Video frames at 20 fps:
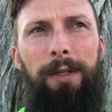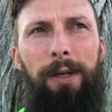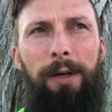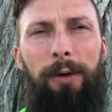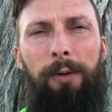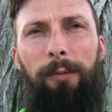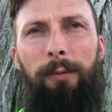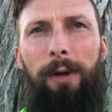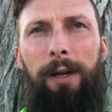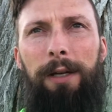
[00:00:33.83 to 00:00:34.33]

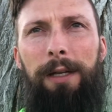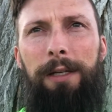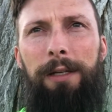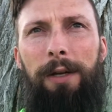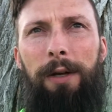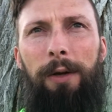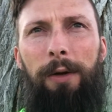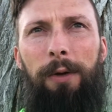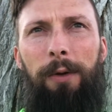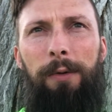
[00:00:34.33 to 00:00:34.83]
runny
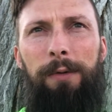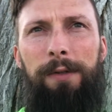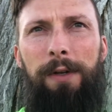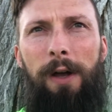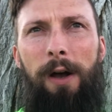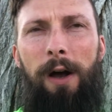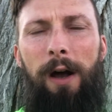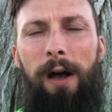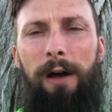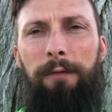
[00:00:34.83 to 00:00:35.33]
nose,
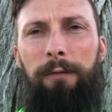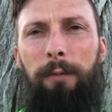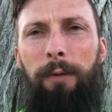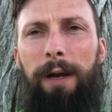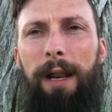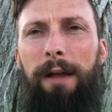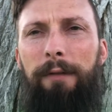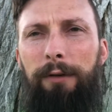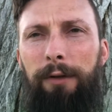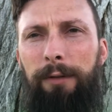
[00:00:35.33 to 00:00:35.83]
cough,
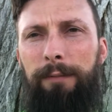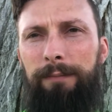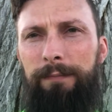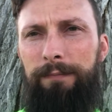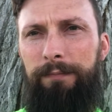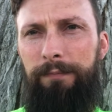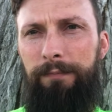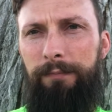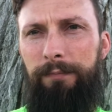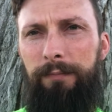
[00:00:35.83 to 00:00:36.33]
whatever.
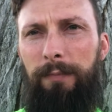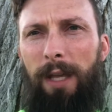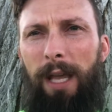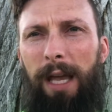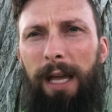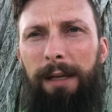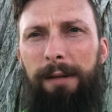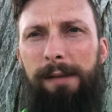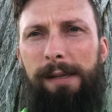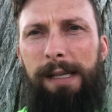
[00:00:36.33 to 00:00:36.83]

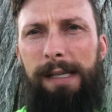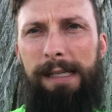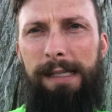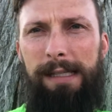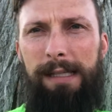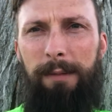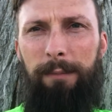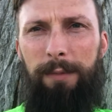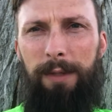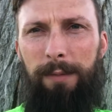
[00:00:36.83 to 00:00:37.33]
Okay,
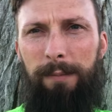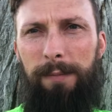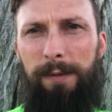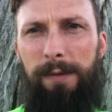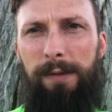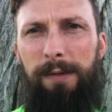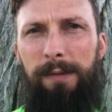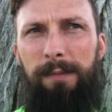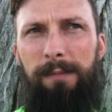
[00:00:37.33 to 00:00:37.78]
symptoms.